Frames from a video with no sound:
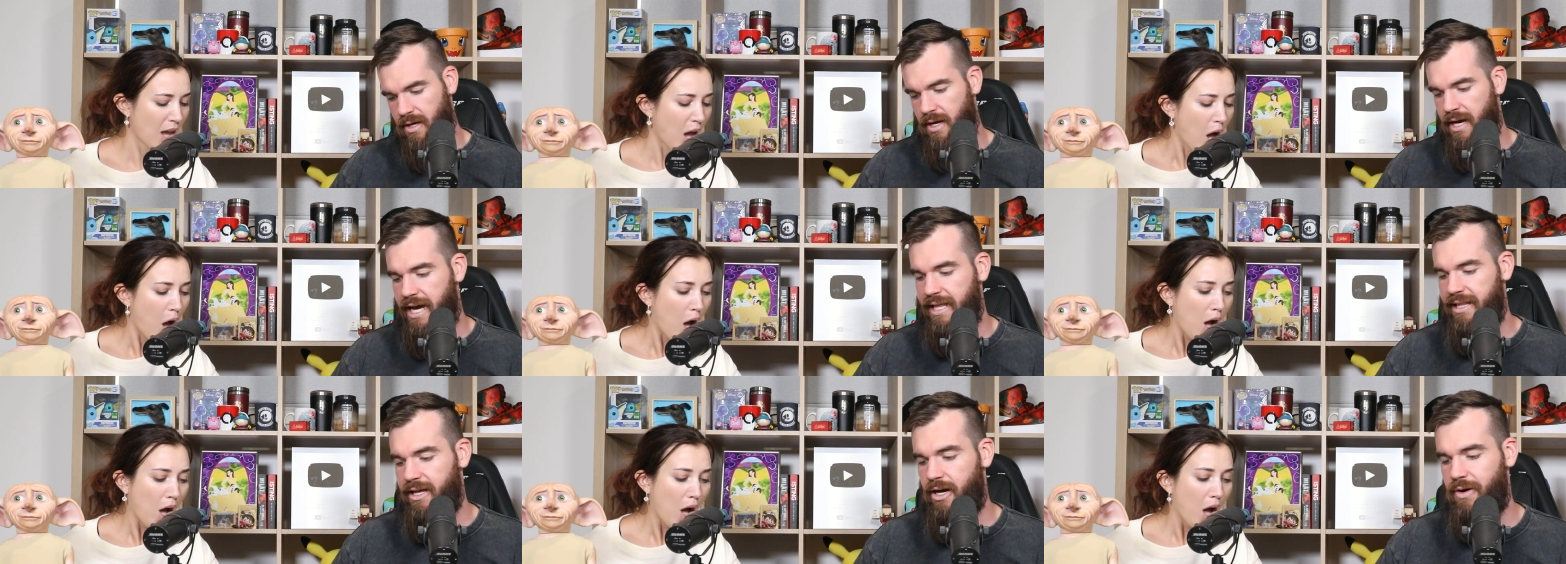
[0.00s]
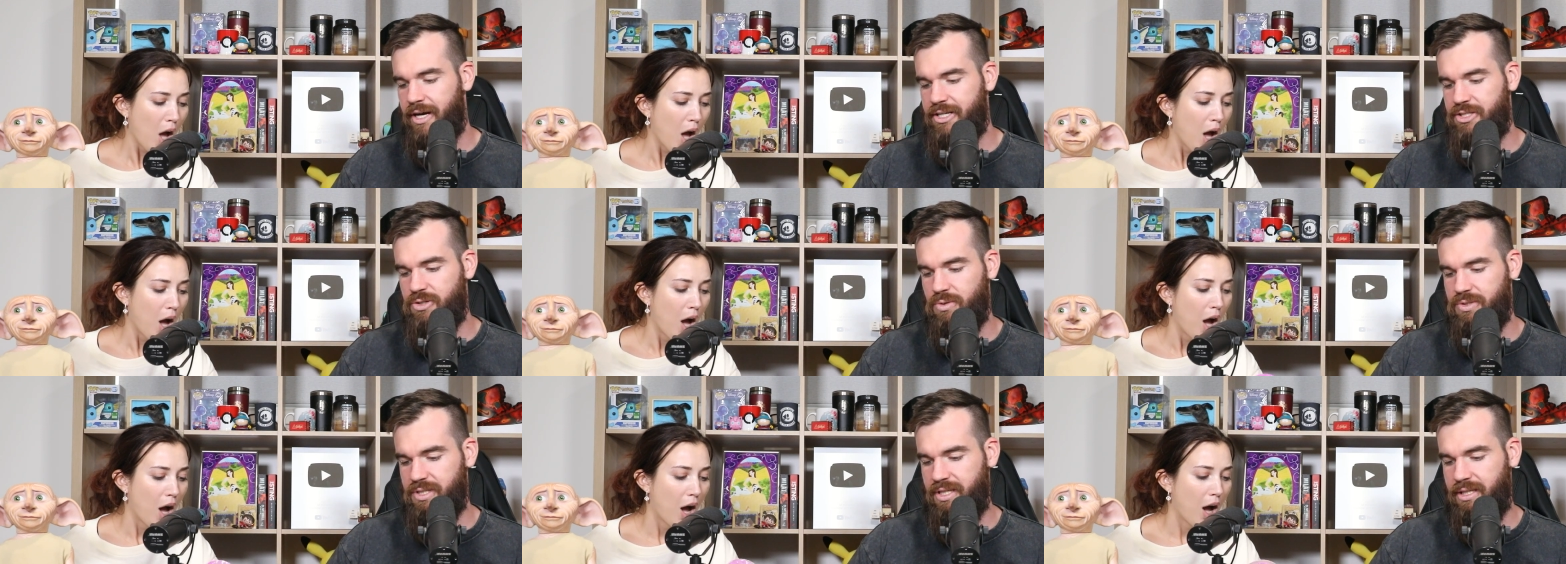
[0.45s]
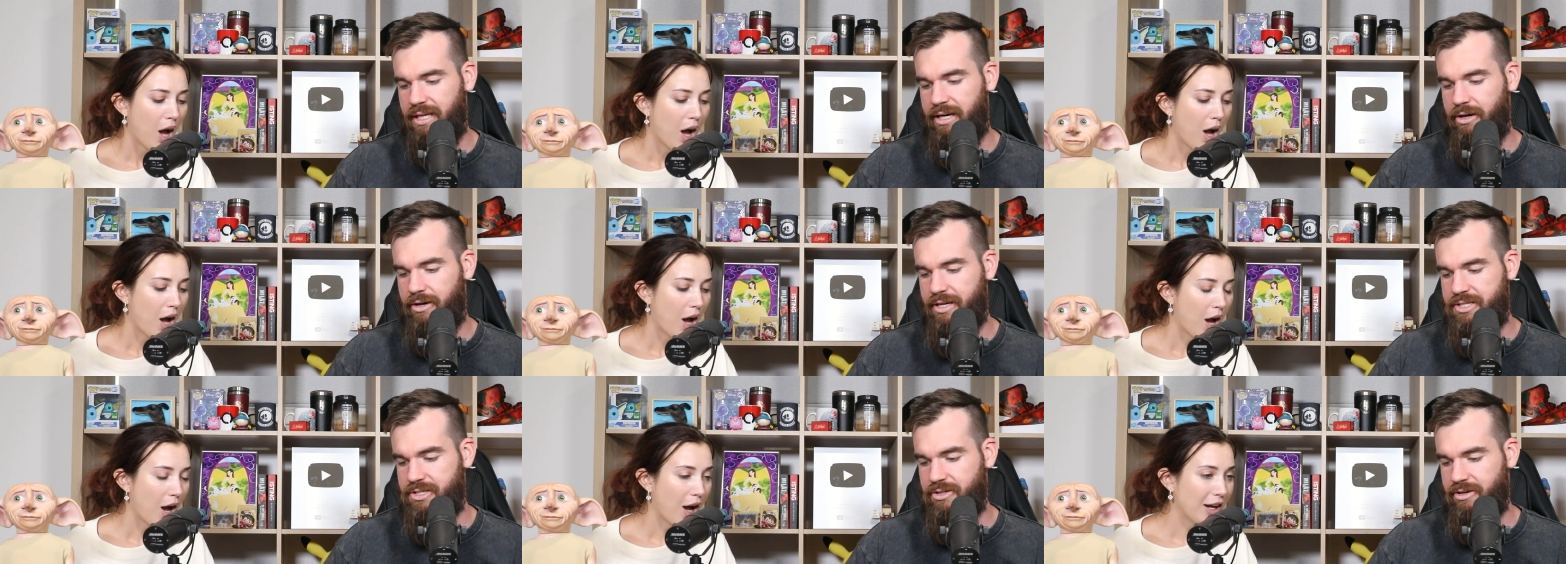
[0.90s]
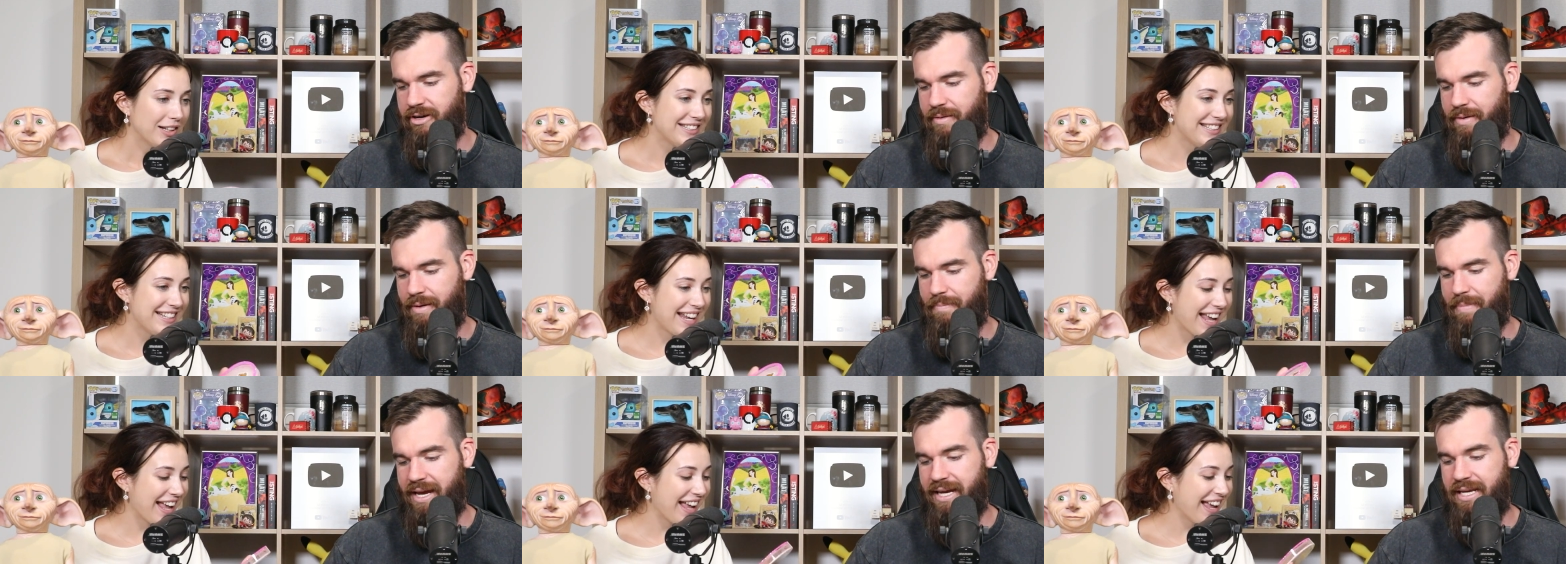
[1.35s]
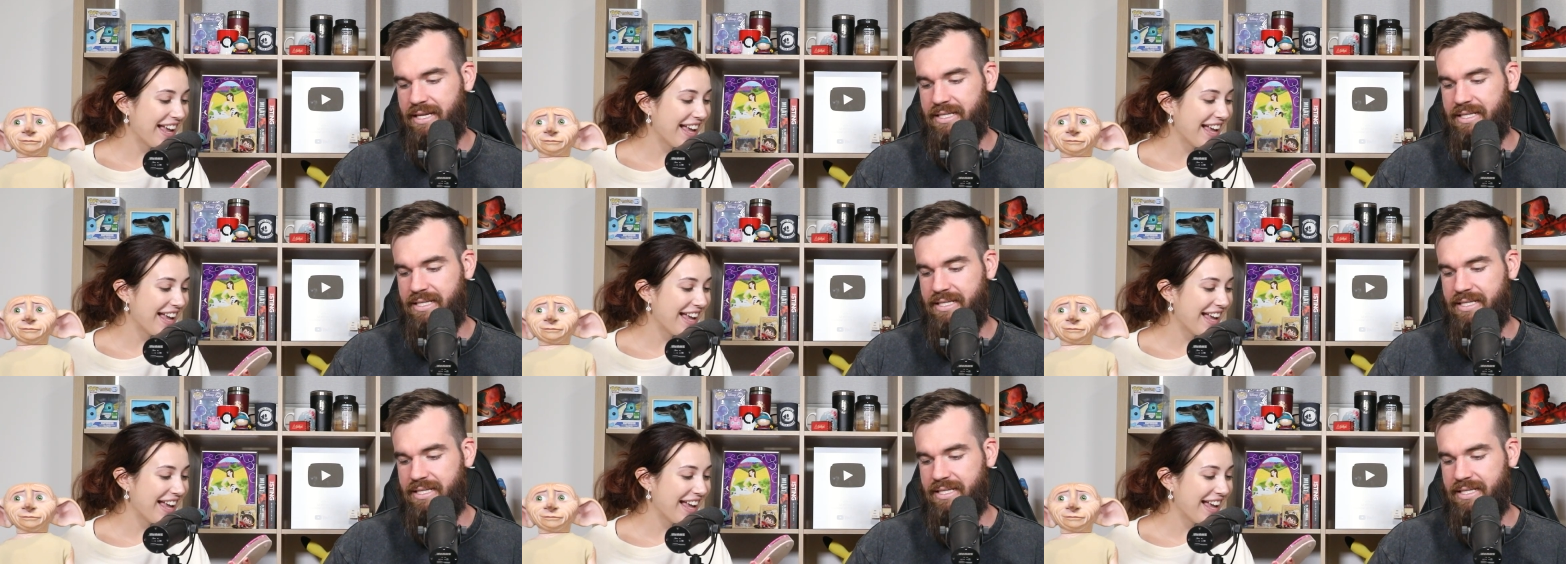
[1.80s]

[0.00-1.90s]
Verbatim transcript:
Speaker 1: Hello, I talked to Claire on Instagram about yes.